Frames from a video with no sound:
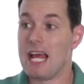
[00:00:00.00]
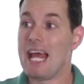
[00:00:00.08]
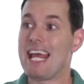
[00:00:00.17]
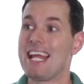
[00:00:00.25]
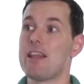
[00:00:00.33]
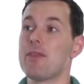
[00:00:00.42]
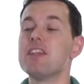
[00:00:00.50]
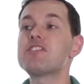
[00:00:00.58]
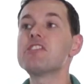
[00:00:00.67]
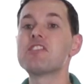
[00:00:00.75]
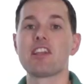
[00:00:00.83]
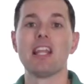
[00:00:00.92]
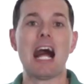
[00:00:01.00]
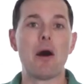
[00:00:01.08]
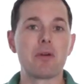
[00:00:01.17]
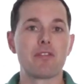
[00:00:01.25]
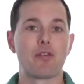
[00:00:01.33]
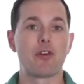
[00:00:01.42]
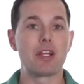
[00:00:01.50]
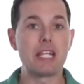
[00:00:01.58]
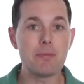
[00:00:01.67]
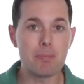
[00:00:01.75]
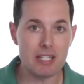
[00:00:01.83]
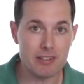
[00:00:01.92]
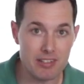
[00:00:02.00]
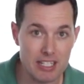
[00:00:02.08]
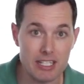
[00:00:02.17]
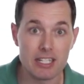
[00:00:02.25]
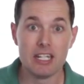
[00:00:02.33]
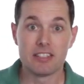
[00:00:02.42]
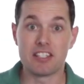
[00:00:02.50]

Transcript: and this is allowing for EPD